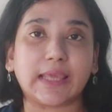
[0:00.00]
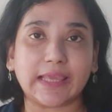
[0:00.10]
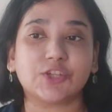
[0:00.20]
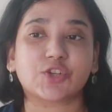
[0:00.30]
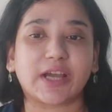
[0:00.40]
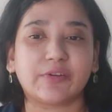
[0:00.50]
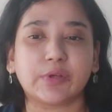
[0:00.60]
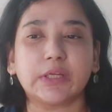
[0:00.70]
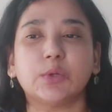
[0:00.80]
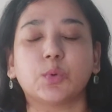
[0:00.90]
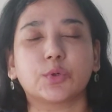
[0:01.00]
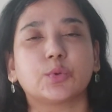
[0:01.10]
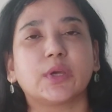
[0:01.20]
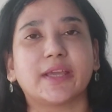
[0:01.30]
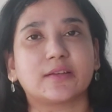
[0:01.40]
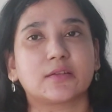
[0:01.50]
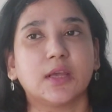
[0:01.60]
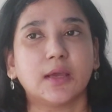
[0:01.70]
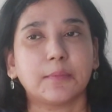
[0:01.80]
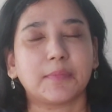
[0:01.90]
age, I really want to get
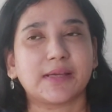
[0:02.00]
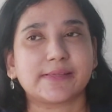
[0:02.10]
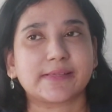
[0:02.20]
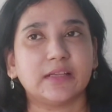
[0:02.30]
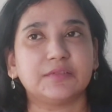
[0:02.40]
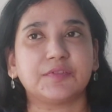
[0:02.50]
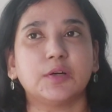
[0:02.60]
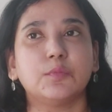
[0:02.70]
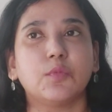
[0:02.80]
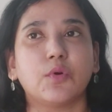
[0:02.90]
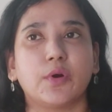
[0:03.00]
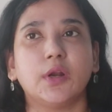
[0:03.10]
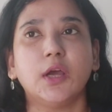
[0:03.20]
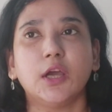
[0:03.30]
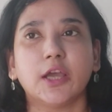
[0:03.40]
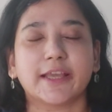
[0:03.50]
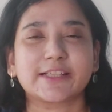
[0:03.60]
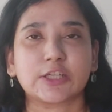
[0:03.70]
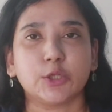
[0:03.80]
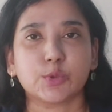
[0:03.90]
myself a more
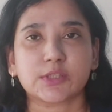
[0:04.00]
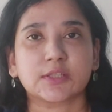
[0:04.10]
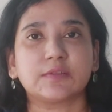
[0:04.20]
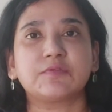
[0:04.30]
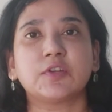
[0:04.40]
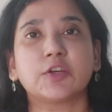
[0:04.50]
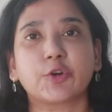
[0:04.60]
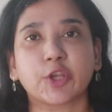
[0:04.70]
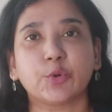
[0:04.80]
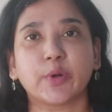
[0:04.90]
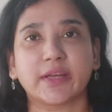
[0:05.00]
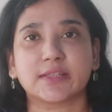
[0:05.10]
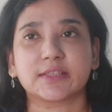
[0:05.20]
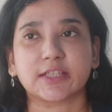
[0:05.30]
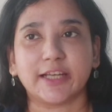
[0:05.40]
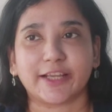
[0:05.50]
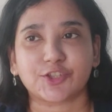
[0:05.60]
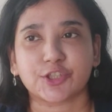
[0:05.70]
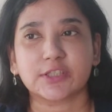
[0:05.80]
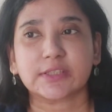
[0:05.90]
exclusive, curated
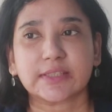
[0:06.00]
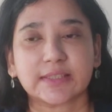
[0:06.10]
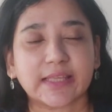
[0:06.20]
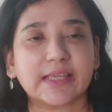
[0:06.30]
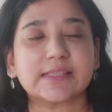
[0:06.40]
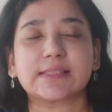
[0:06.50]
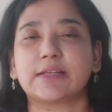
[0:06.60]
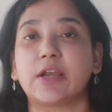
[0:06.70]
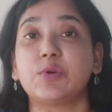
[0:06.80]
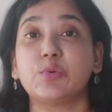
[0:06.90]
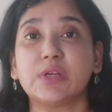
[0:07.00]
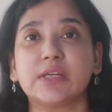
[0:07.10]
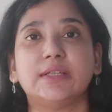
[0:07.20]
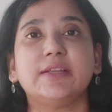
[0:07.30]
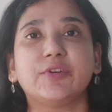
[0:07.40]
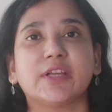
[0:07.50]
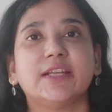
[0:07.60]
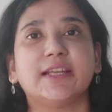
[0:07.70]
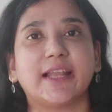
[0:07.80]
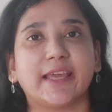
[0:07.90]
collection, things that I
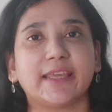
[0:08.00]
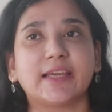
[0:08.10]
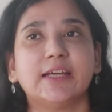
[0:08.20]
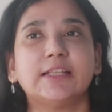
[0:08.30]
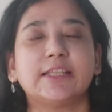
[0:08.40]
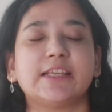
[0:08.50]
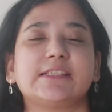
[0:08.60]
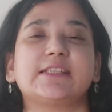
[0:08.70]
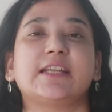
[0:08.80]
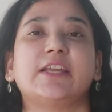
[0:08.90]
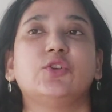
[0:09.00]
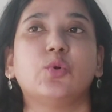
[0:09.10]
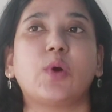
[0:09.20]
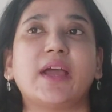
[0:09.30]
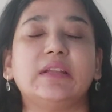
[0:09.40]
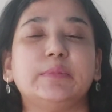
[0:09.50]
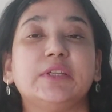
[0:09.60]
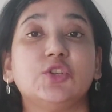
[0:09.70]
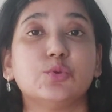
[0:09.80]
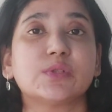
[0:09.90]
really like, things that I know I'll be
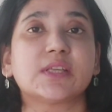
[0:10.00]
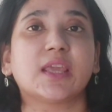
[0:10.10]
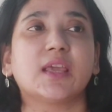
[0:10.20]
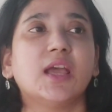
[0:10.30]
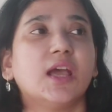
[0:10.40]
using